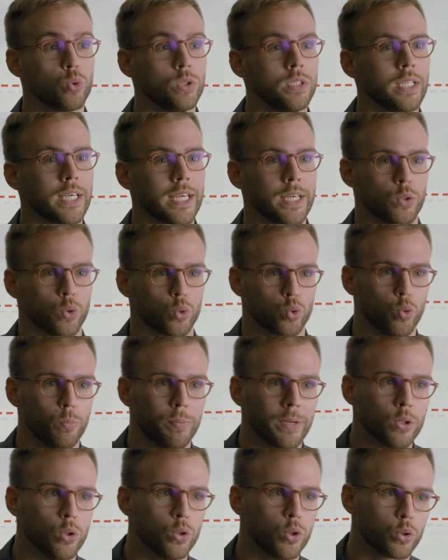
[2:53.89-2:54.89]
no higher
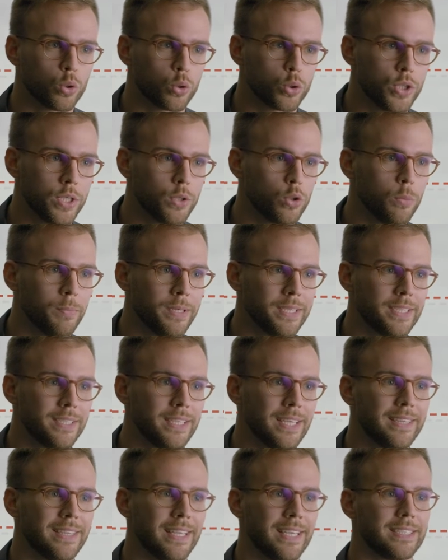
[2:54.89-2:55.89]
than 800
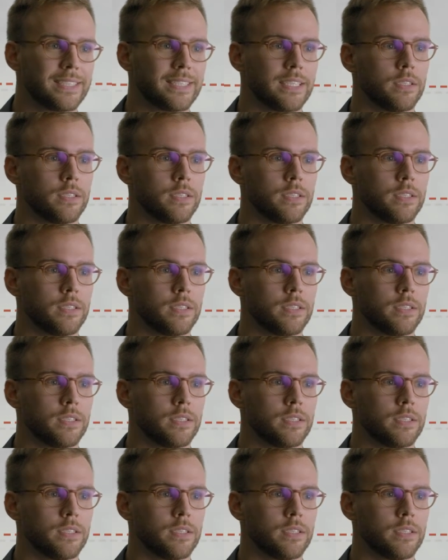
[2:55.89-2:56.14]
meters above